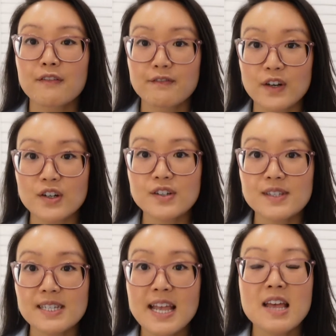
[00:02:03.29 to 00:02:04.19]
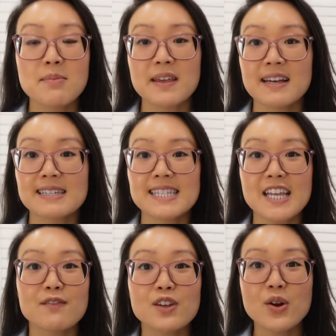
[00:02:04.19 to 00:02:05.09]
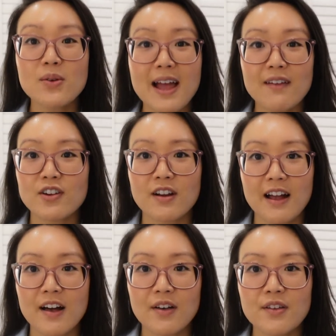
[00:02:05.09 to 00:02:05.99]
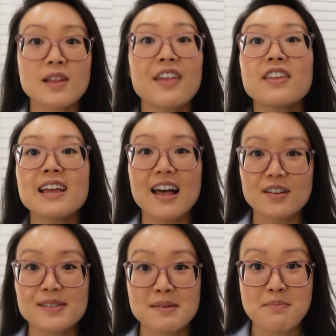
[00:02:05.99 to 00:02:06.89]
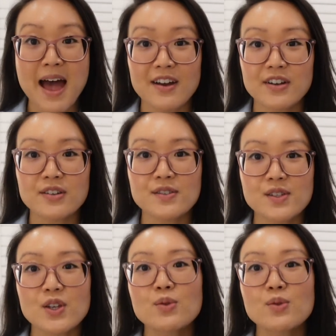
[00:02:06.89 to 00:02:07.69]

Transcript: first, because if you don't have your health, nothing else matters.